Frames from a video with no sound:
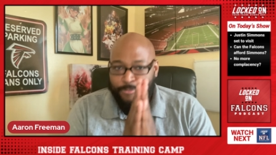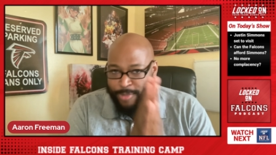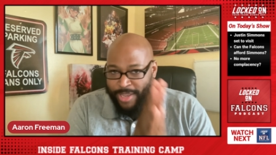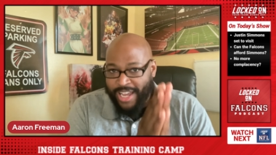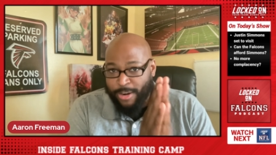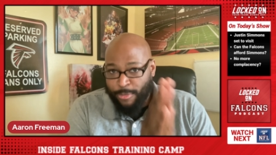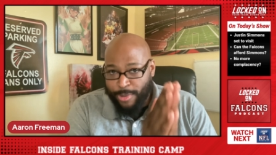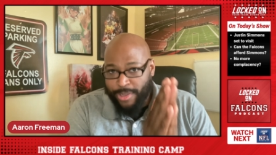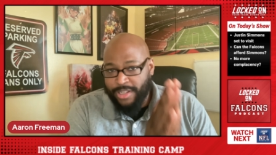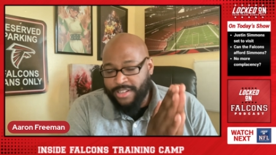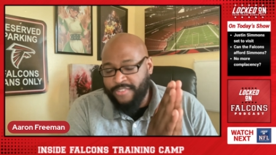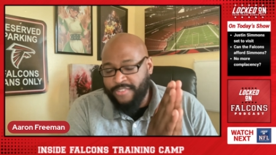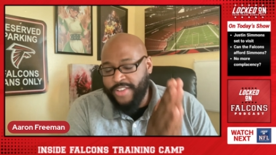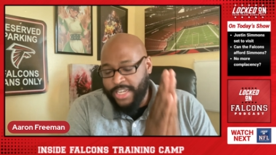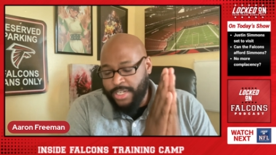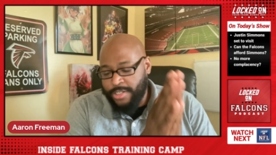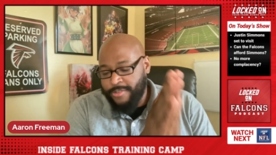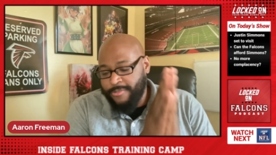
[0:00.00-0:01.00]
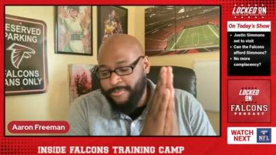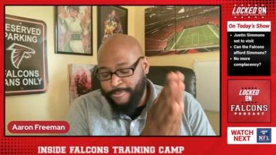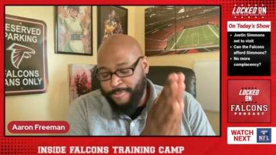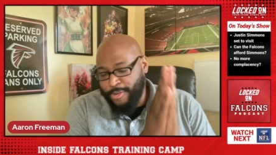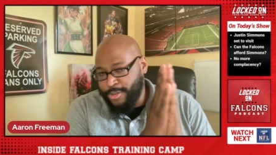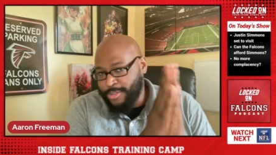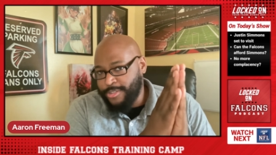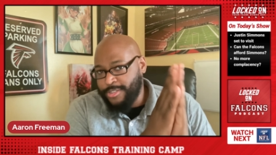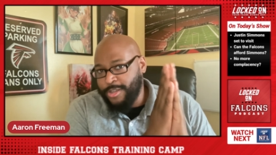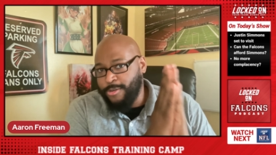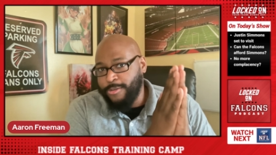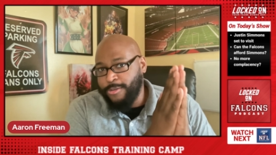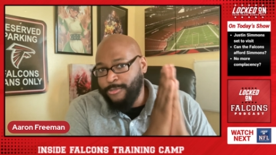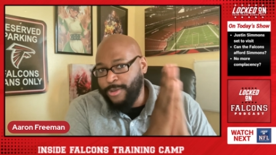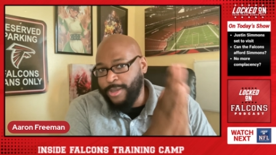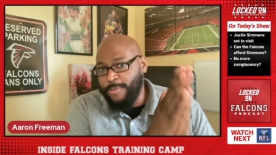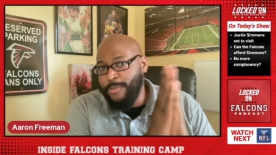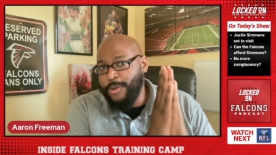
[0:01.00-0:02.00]
we got to reel in the fish first.
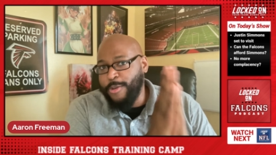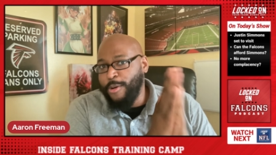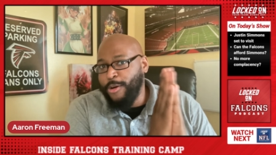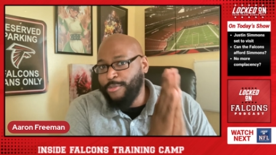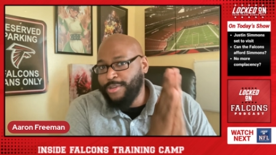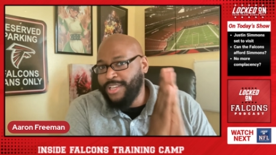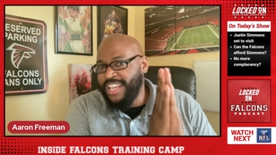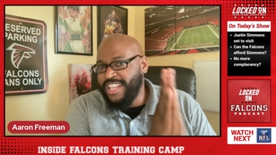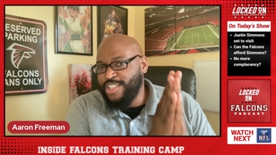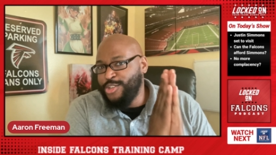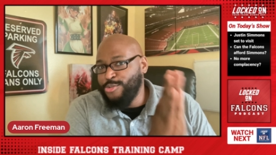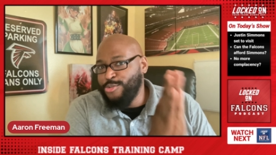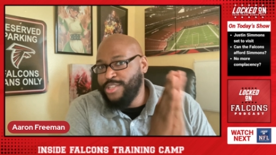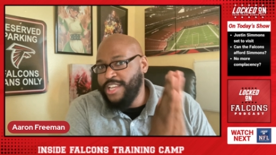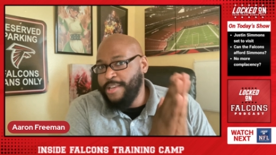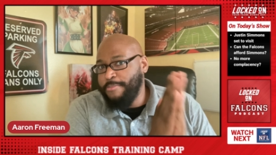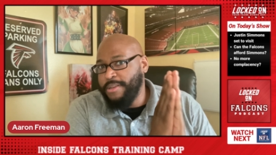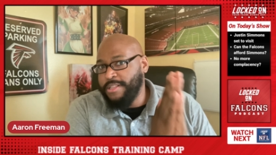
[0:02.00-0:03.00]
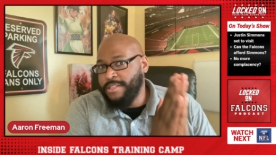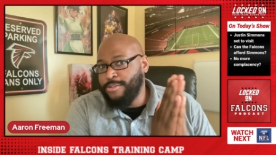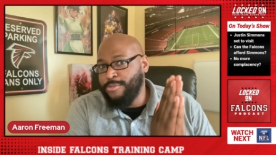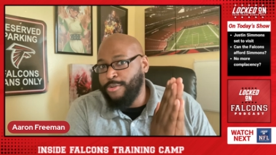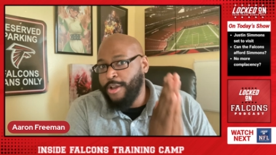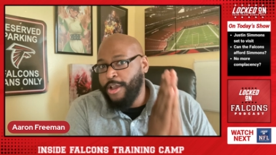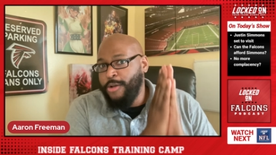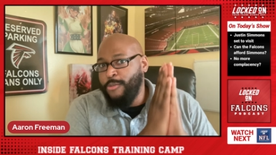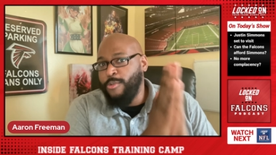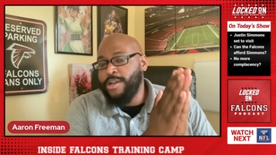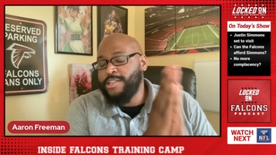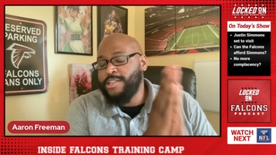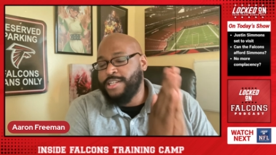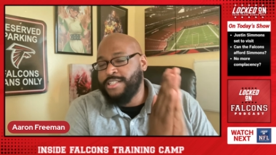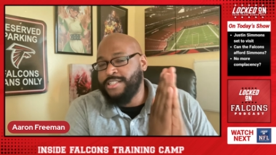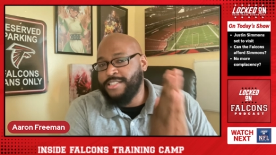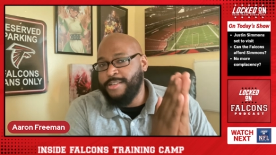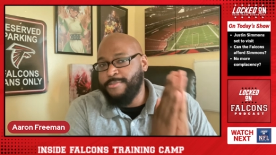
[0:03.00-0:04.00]
So we, we won't get too deep into what
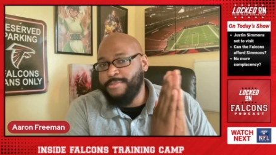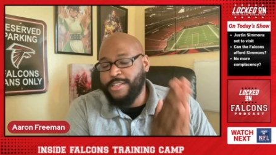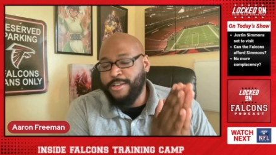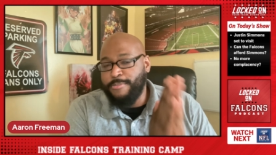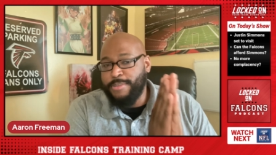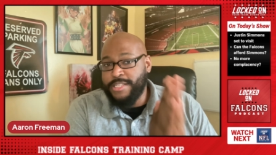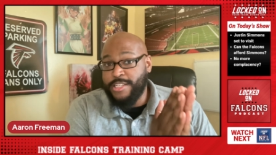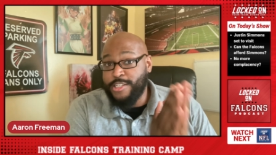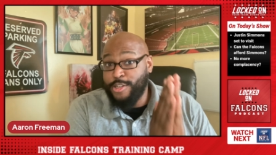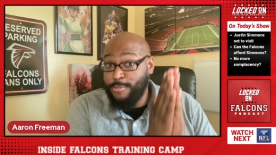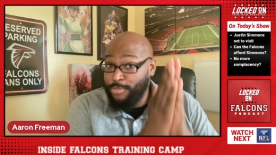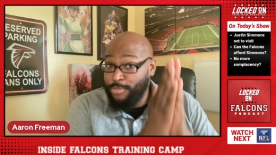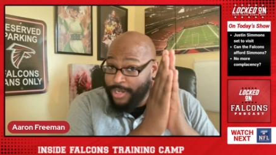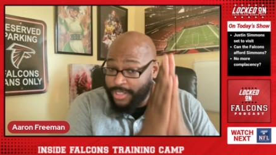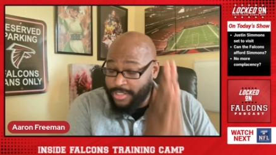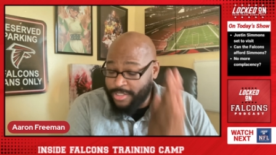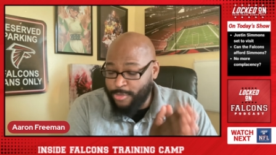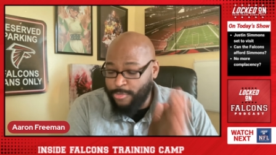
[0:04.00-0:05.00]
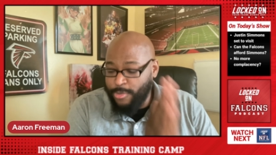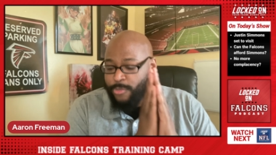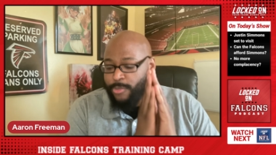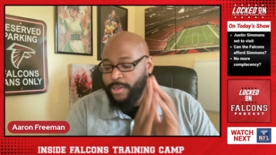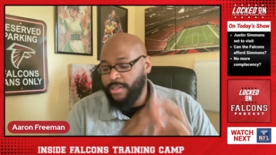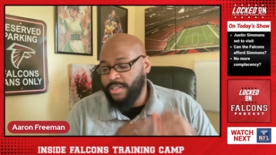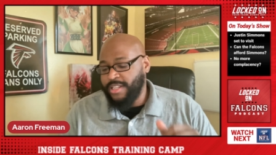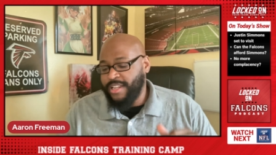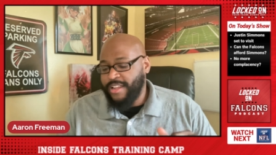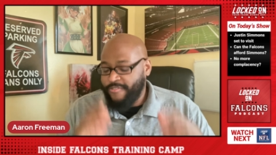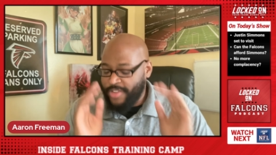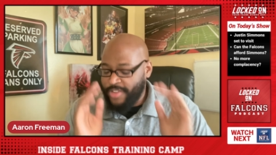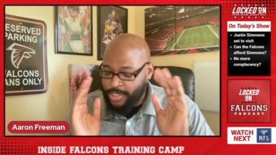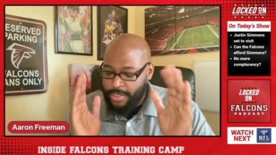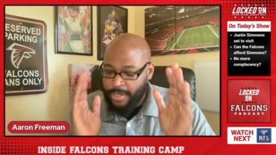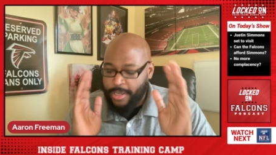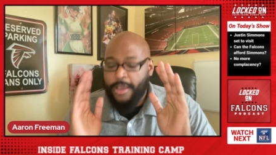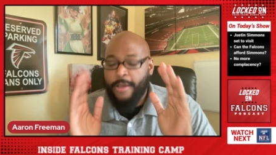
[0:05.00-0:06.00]
Justin Simmons could potentially bring until we reel in that
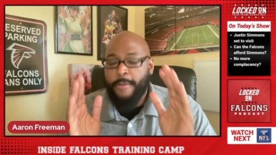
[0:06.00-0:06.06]
fish.